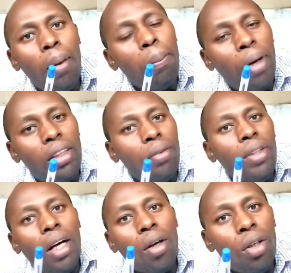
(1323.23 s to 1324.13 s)
but
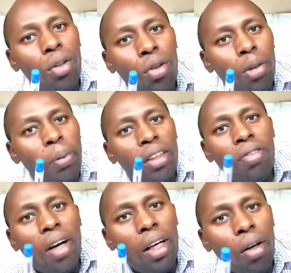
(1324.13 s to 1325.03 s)
we are going to
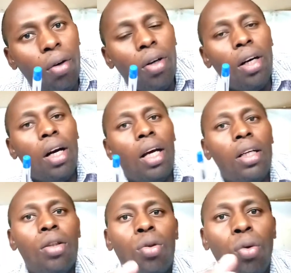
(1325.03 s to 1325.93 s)
specify on
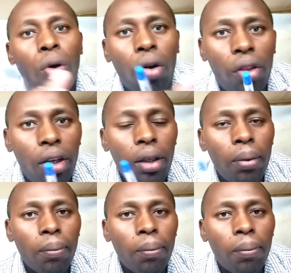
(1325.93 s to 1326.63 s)
like 2 or 3